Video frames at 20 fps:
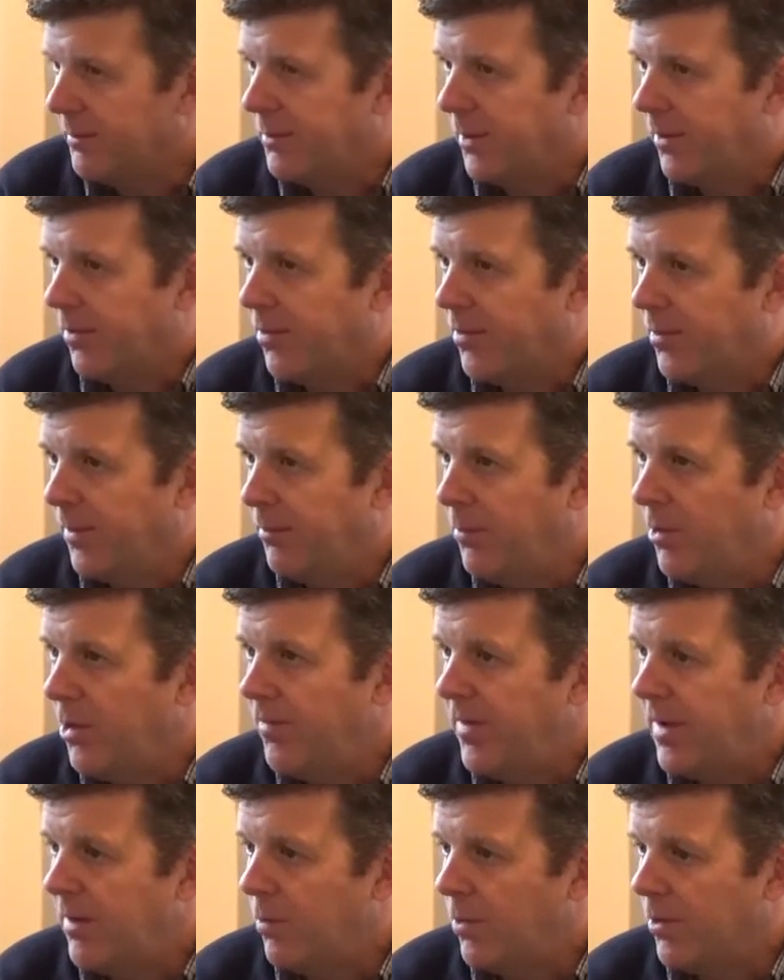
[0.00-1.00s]
But the
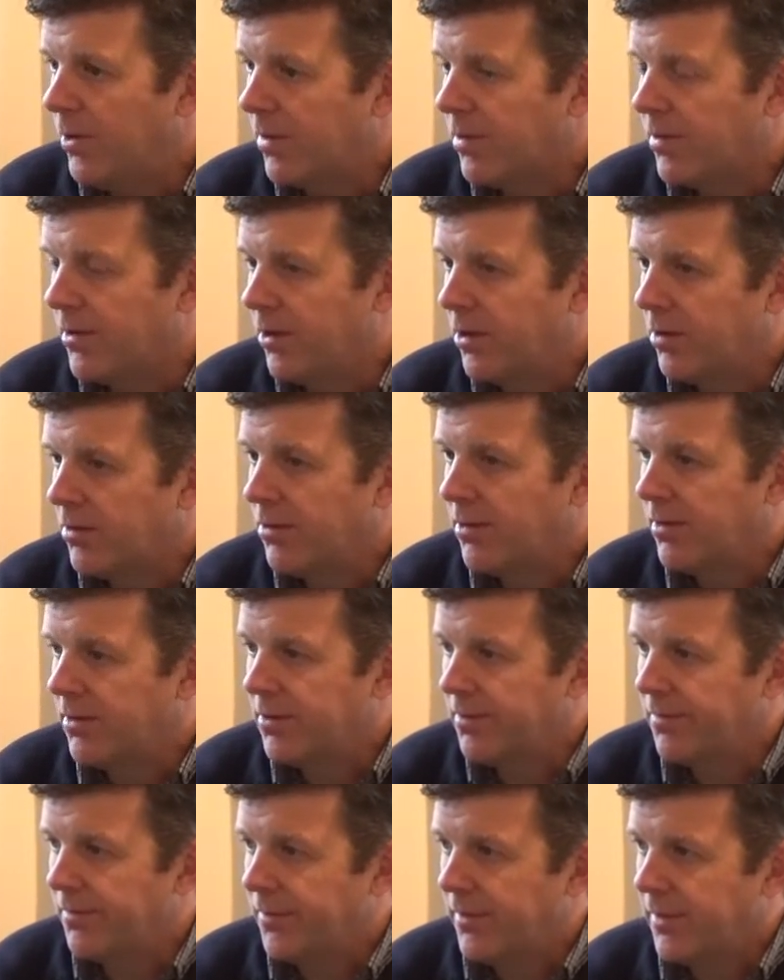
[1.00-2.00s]
movie work
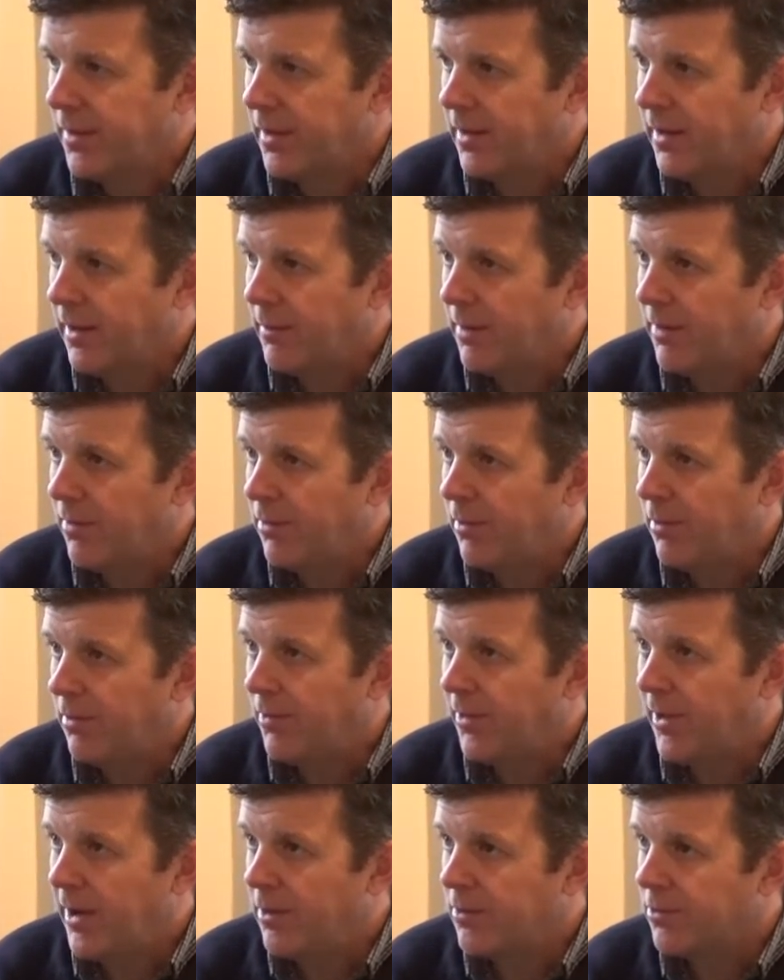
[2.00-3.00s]
started in
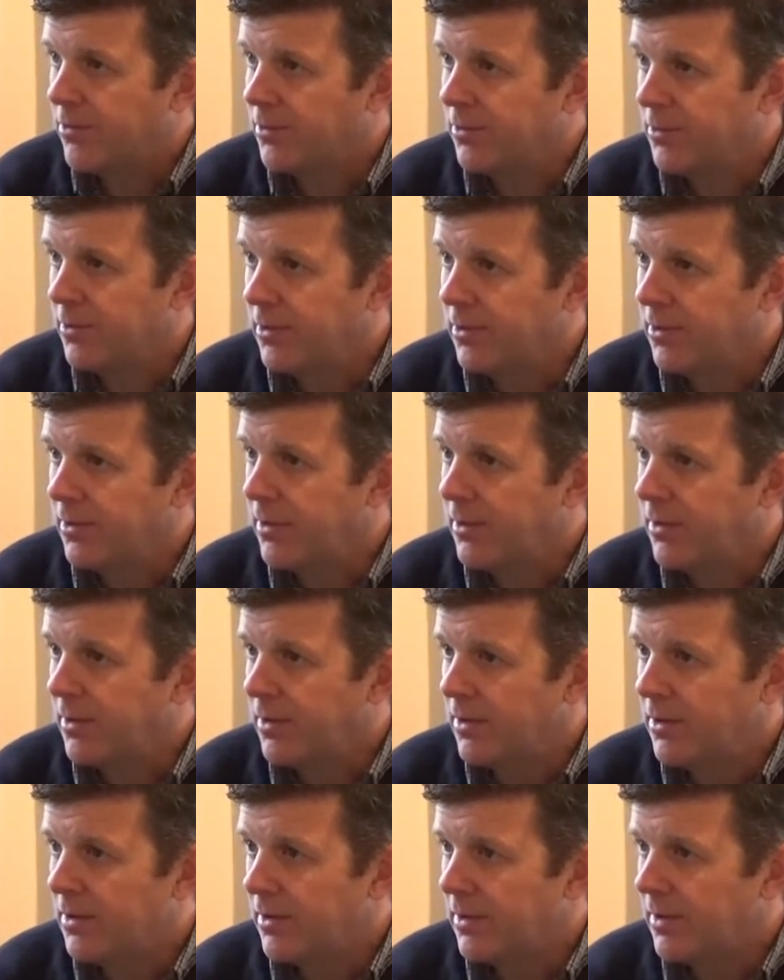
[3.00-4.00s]

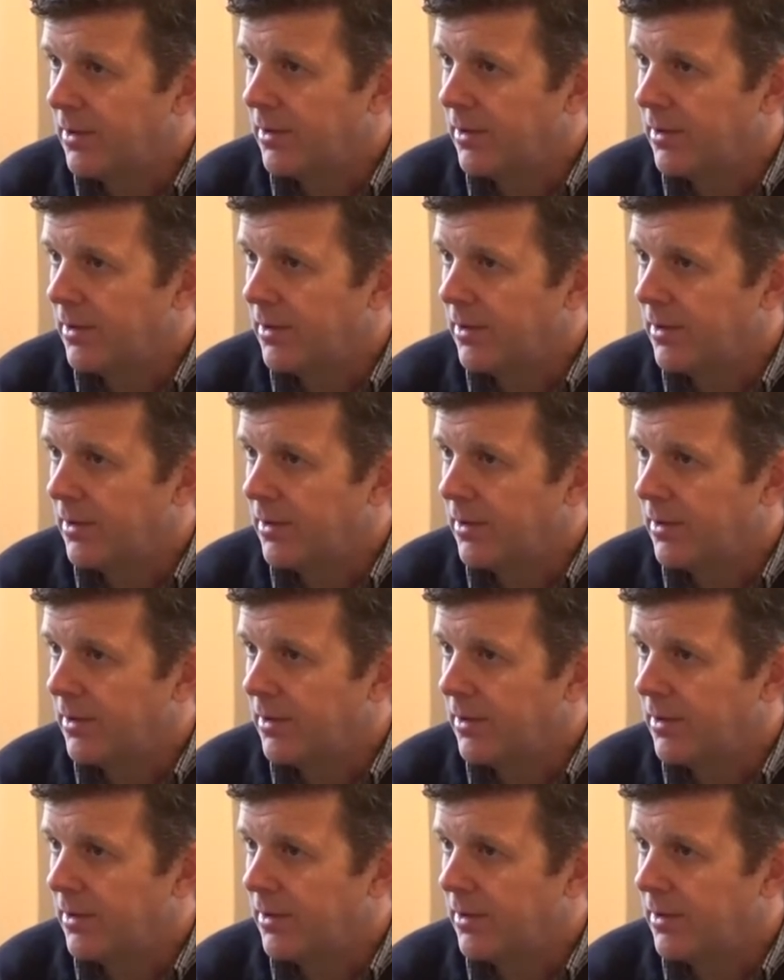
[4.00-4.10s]
2008,